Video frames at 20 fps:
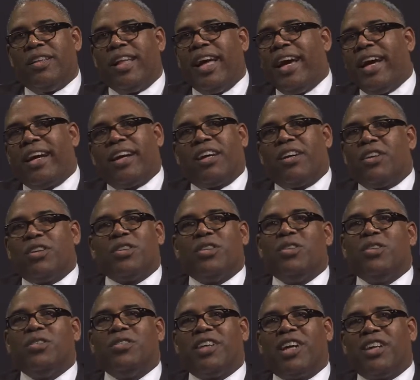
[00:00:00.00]
That
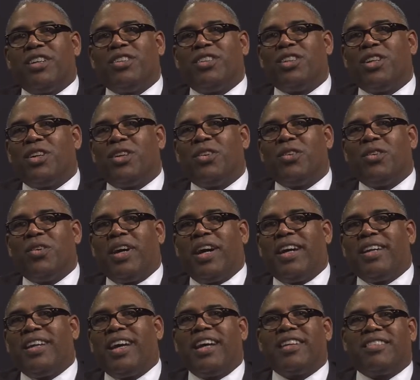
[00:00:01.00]
concludes our show.
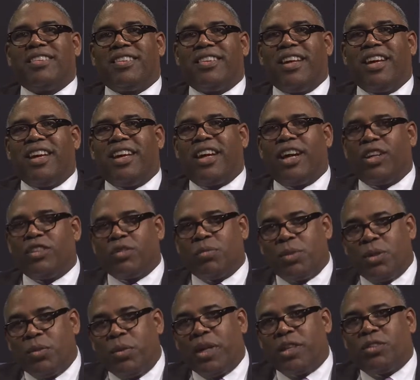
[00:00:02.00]
I'd like to thank
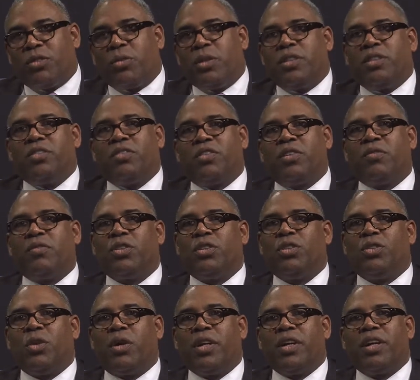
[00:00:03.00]
Councilman Rex Richardson
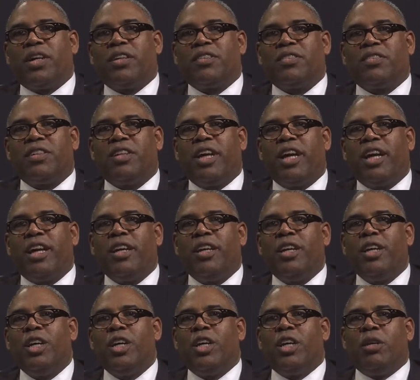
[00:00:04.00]
for joining us today.
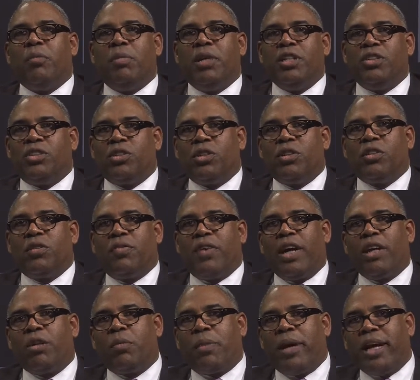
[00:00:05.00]
Be sure to
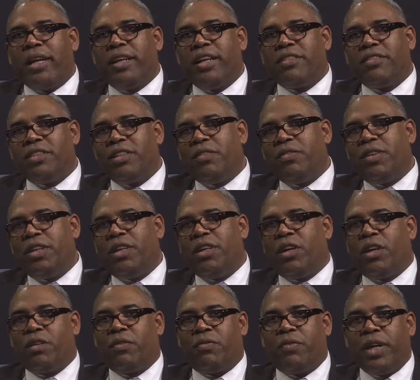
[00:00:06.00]
follow PatNet
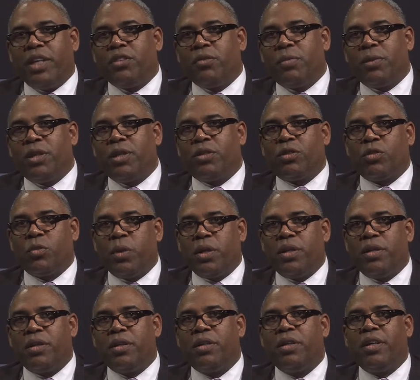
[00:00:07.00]
TV on Facebook,
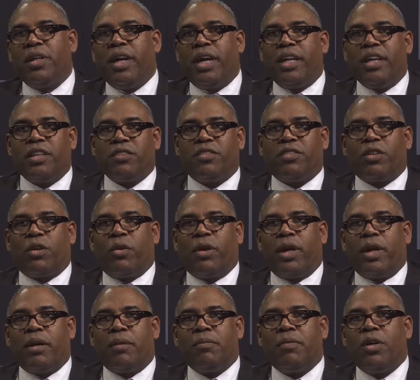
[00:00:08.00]
Twitter, and
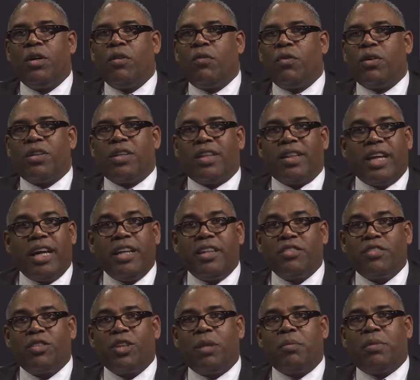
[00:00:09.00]
Instagram for the
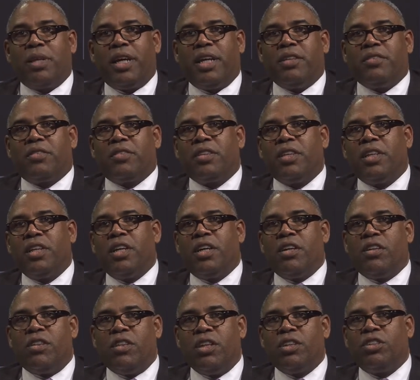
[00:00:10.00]
latest updates.
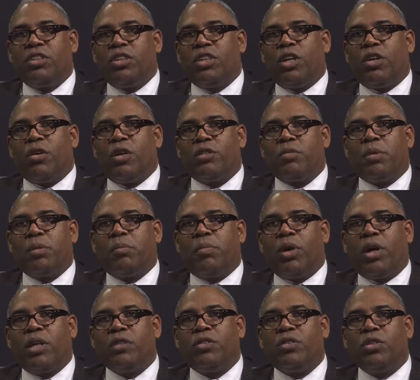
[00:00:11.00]
This show has been
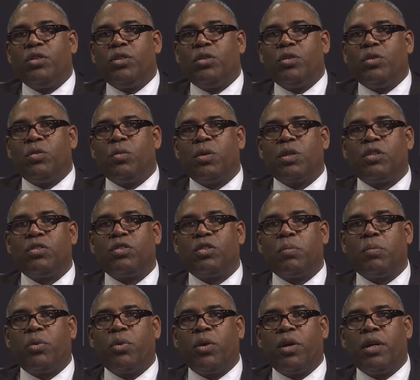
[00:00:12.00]
brought to you with the
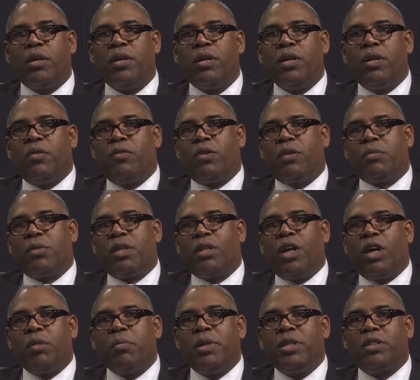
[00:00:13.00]
support from the
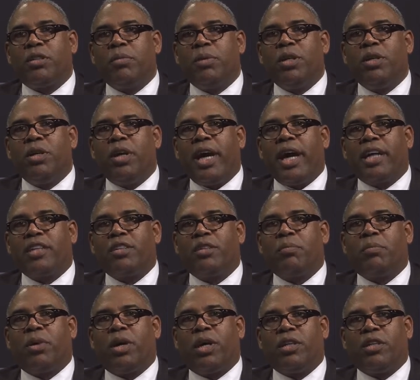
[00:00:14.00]
Long Beach Community
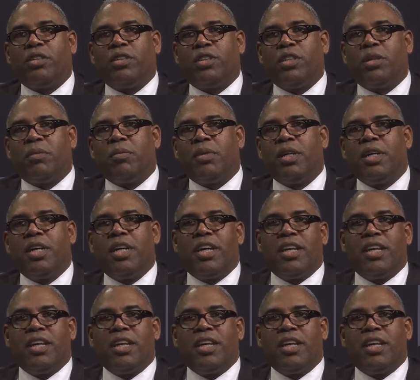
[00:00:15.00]
Action Partnership.